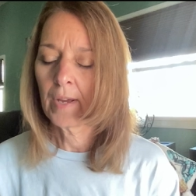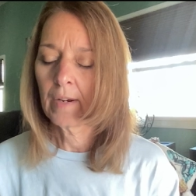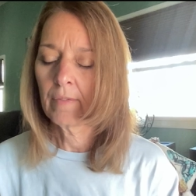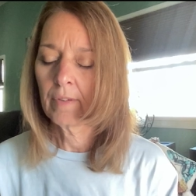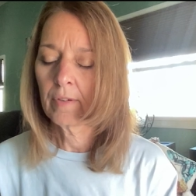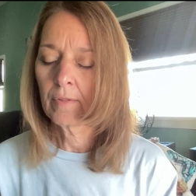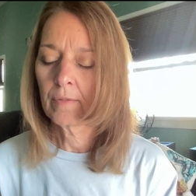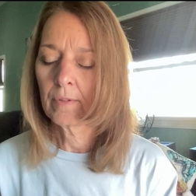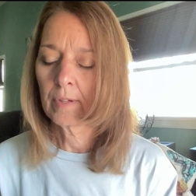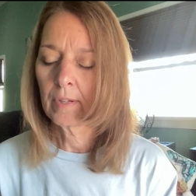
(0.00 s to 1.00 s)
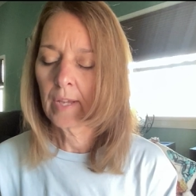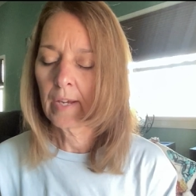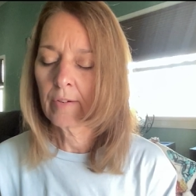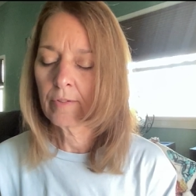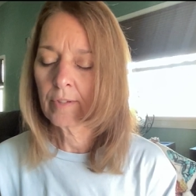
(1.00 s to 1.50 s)
out of you. Allow
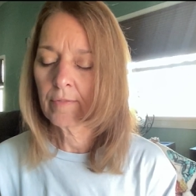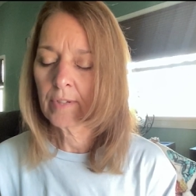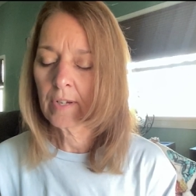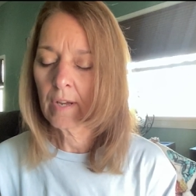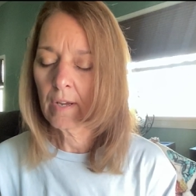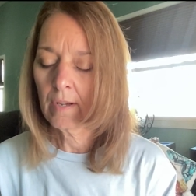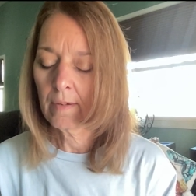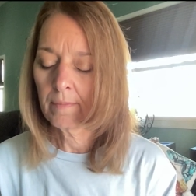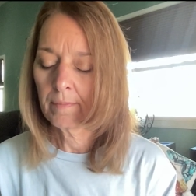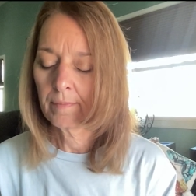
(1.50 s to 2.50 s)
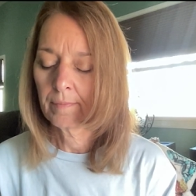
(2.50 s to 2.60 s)
yourself to calm.